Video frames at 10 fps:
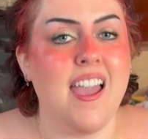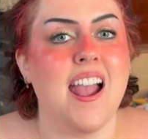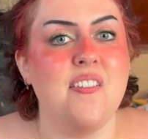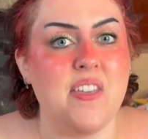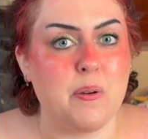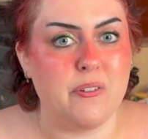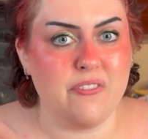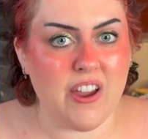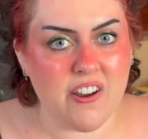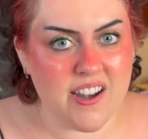and they were
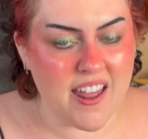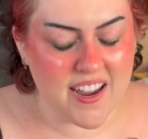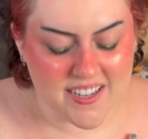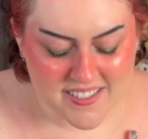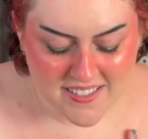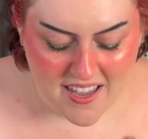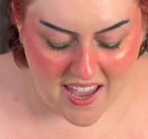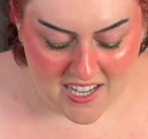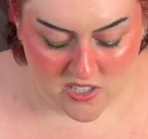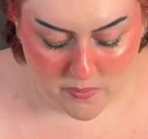very nice,
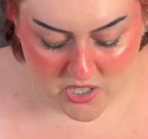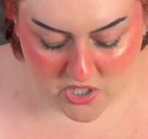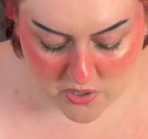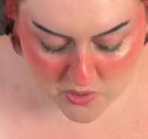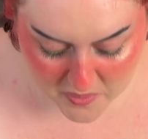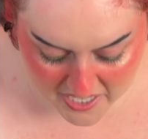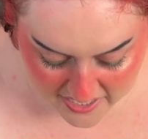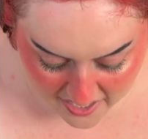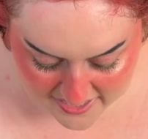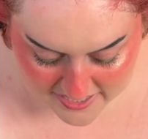and so I'm gonna show you what I got.